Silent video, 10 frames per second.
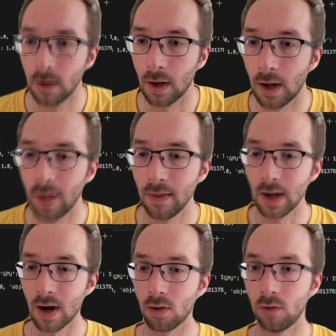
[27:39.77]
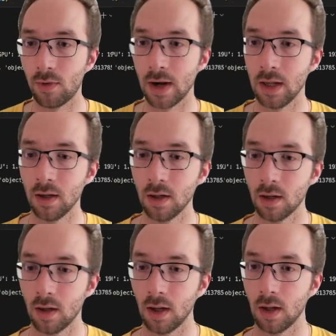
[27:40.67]
And they are all running
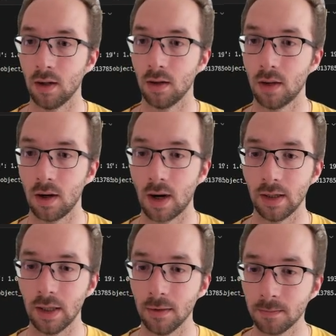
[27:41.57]
concurrently.